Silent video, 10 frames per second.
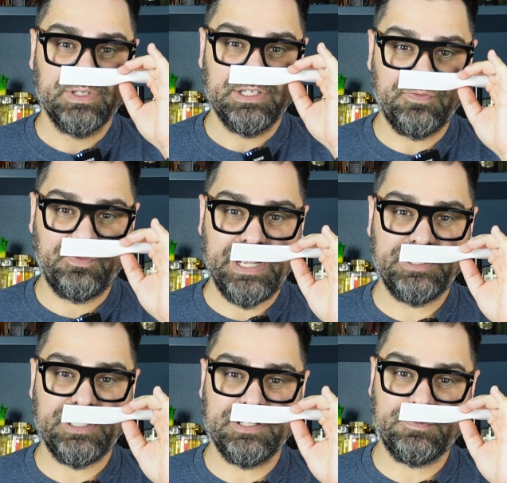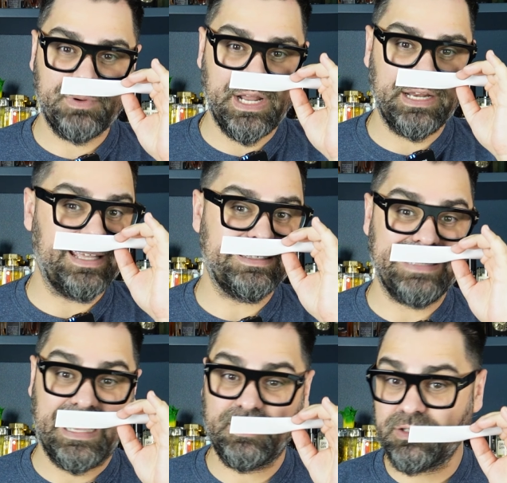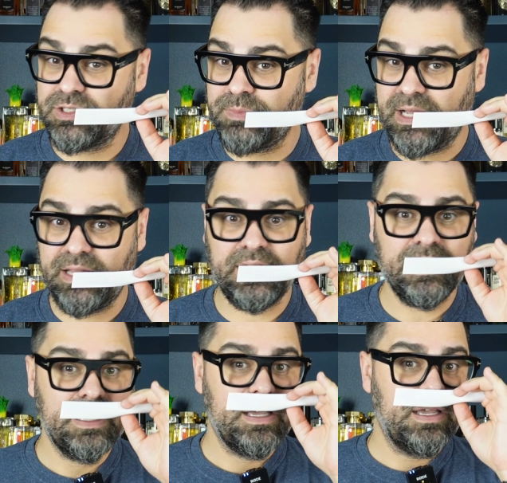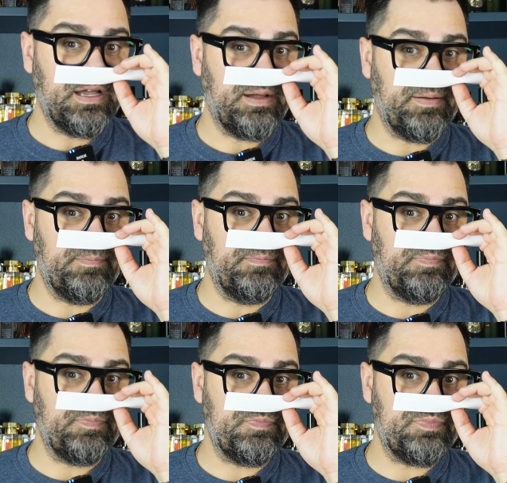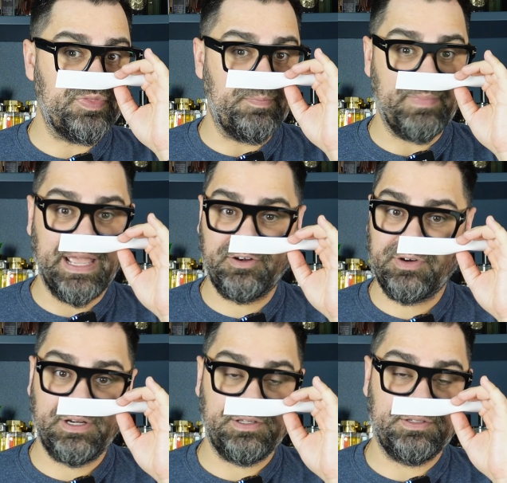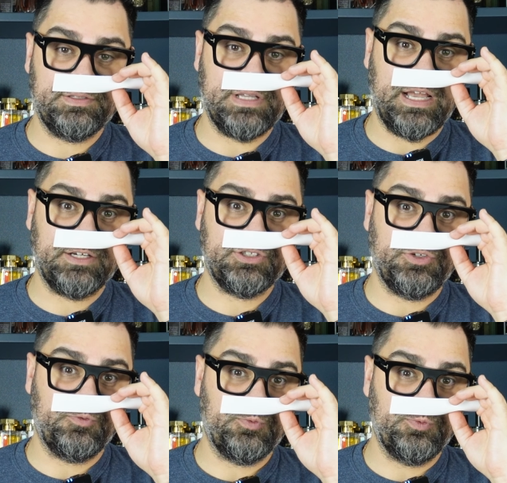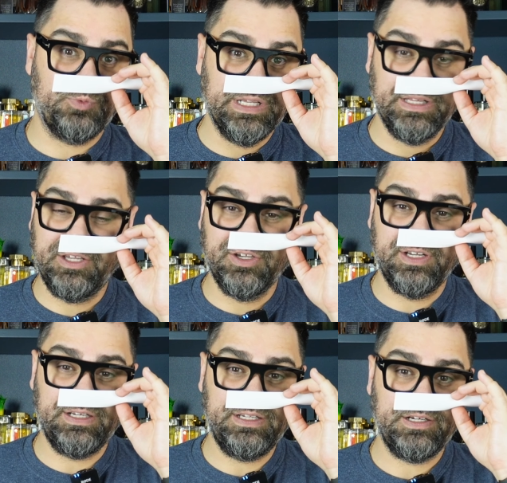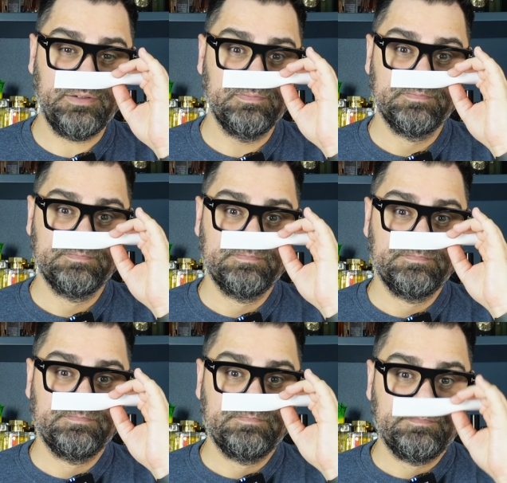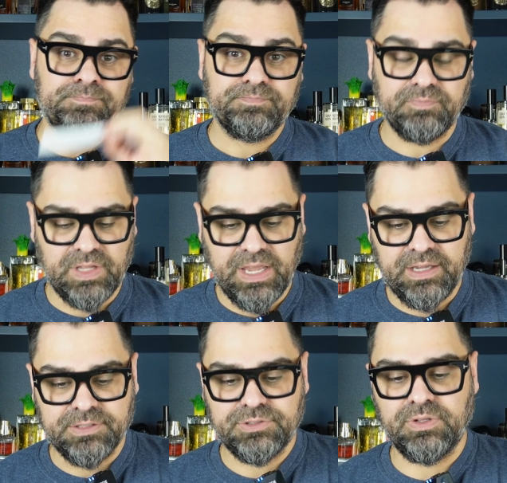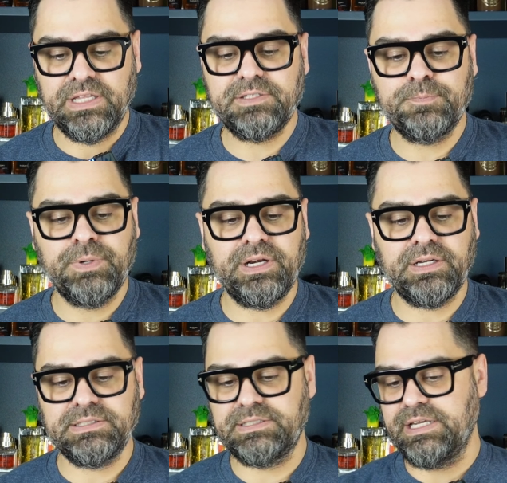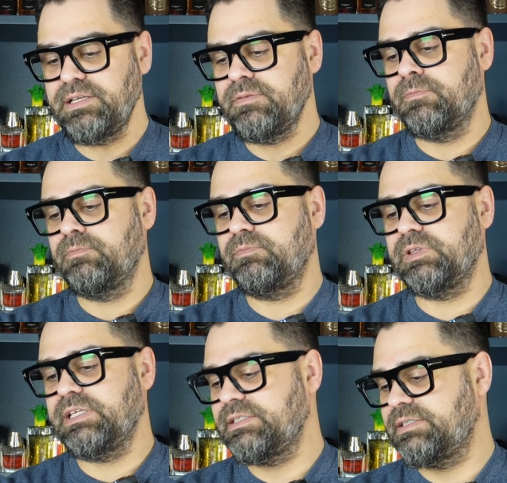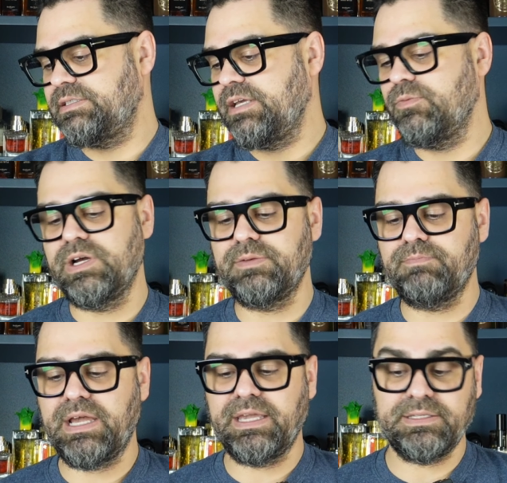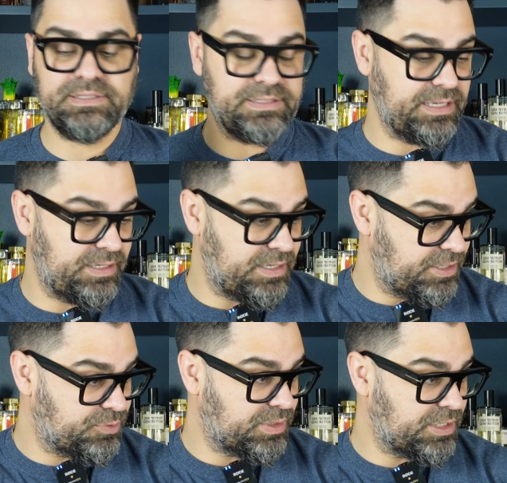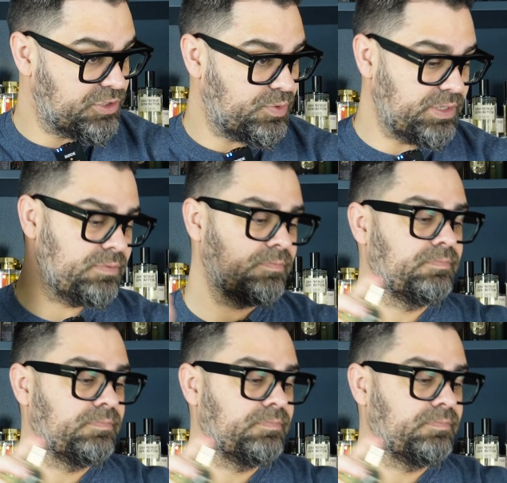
It's fresh, it's bright, it's natural smelling. Um, the Mandarin is actually really good in here. Yeah, so let's put it on skin. Let's see what my skin does with this one